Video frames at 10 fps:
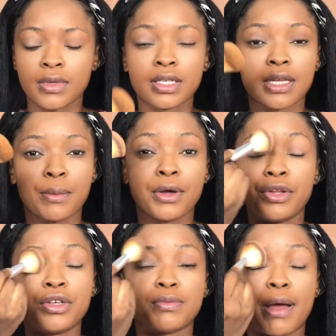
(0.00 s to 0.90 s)
So I'm going to
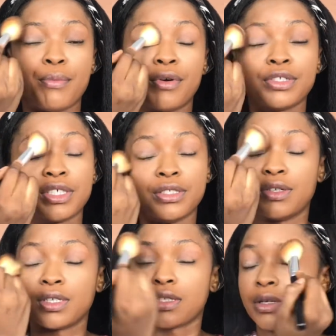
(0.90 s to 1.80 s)
use my brush and
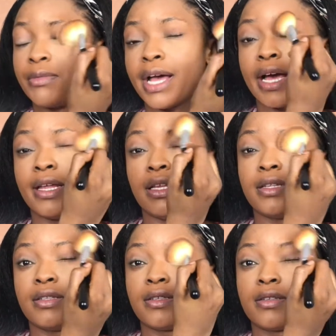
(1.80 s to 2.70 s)
dust on my
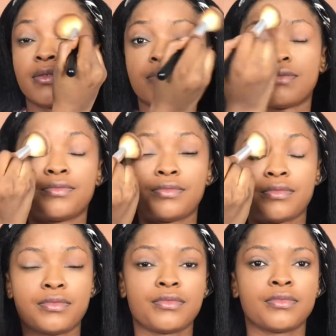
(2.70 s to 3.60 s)
eyelids.
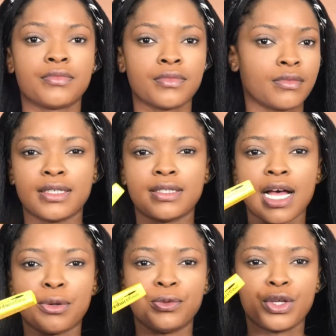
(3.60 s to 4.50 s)

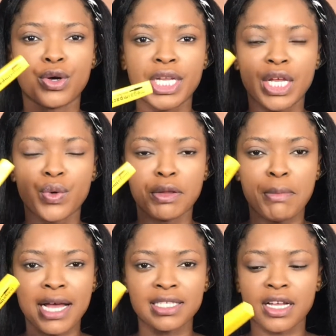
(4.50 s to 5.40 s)
I'll be going in with
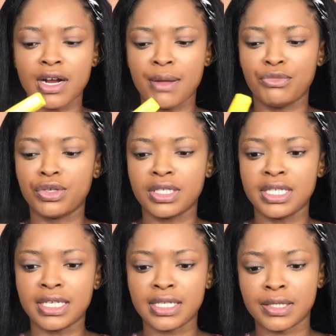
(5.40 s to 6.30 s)
mascara. I'm using
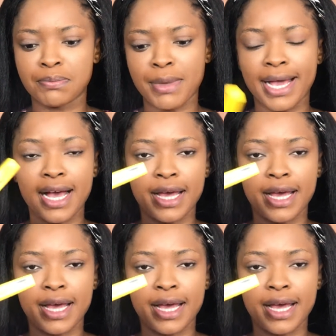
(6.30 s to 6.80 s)
this Mega